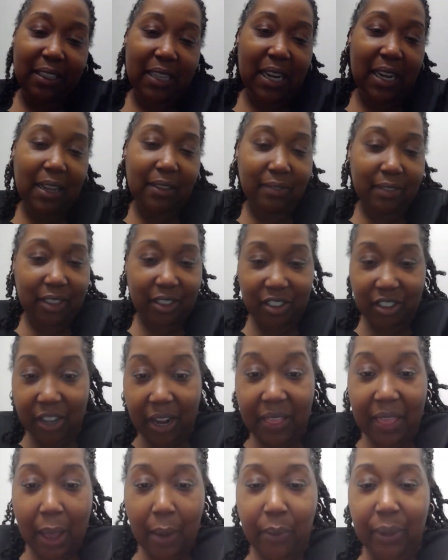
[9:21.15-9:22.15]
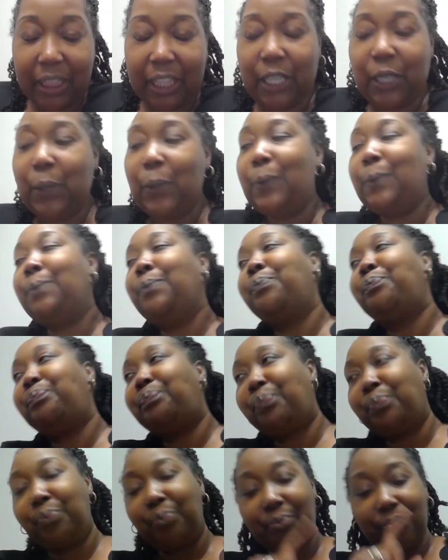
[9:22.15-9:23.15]
I love to share that with you,
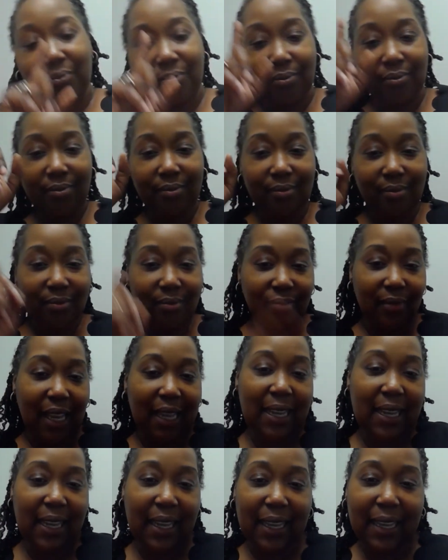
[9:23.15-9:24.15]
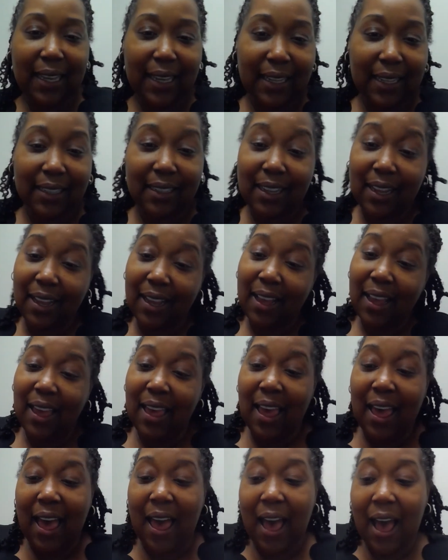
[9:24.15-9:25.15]
and
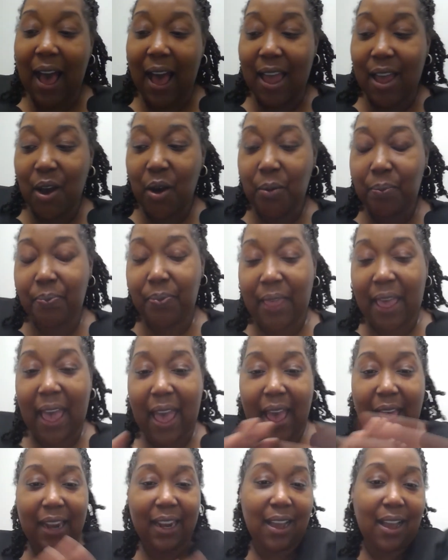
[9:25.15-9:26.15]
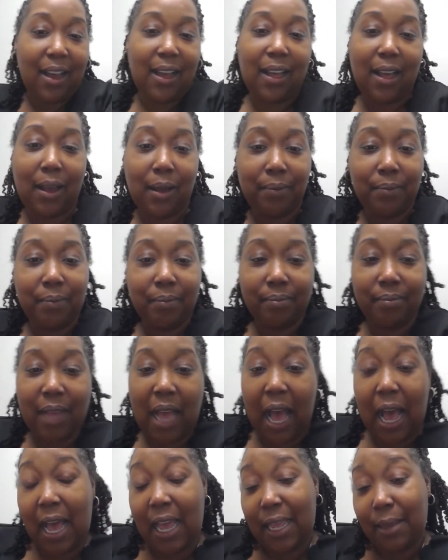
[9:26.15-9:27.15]
I hope that
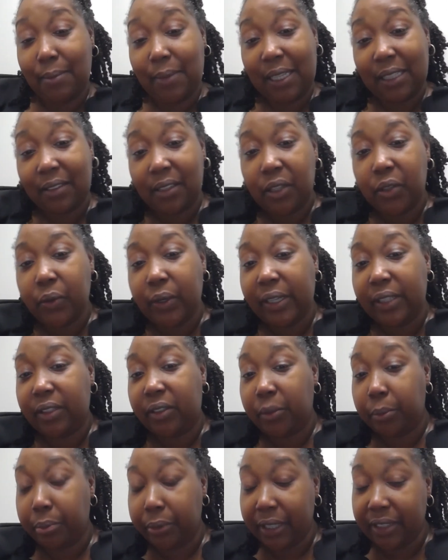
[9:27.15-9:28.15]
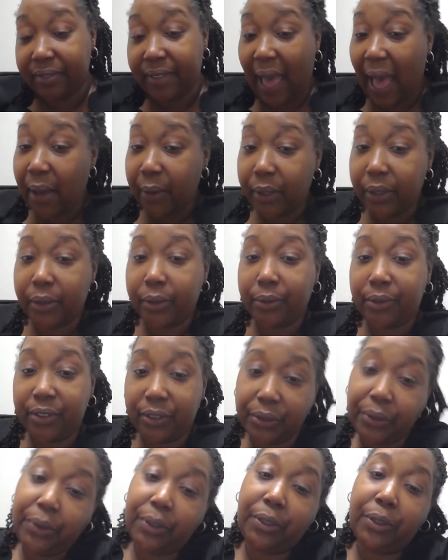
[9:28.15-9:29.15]
I am continuing to bring value
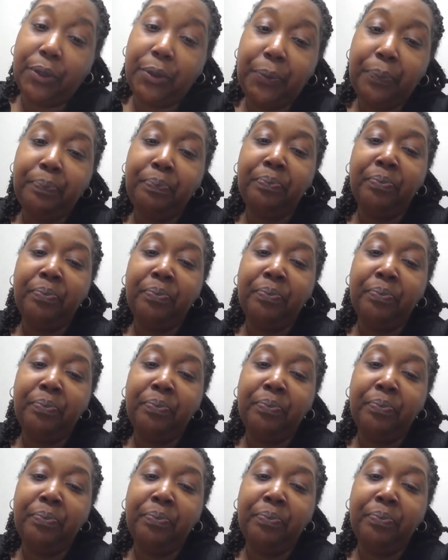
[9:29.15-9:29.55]
to you.